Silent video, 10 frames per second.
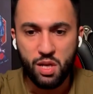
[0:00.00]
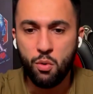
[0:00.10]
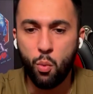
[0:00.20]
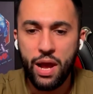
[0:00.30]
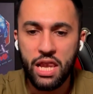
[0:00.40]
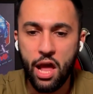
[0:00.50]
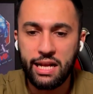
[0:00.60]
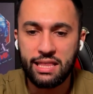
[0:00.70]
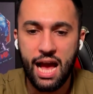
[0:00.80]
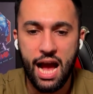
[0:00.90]
Went
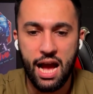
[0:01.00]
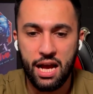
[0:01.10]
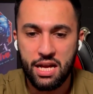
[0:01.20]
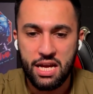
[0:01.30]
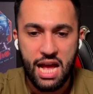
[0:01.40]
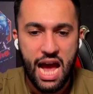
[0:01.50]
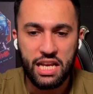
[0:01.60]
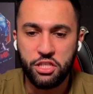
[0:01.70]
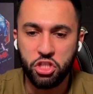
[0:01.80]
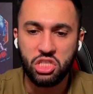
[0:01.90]
like that, and
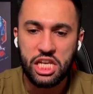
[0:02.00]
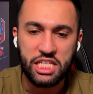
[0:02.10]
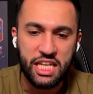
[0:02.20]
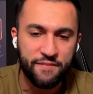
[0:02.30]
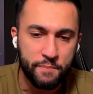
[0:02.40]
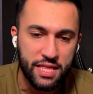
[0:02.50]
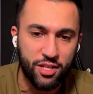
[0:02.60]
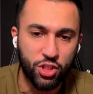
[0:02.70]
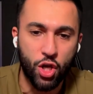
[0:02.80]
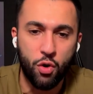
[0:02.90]
he just said, "Give me the
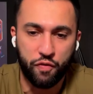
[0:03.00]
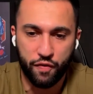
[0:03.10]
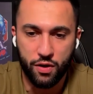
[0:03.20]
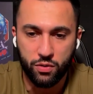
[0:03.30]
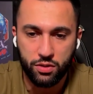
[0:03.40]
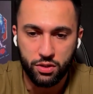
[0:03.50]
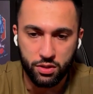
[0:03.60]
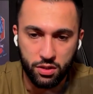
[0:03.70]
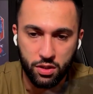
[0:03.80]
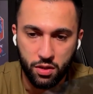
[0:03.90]
Schofield."
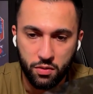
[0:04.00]
I don't kill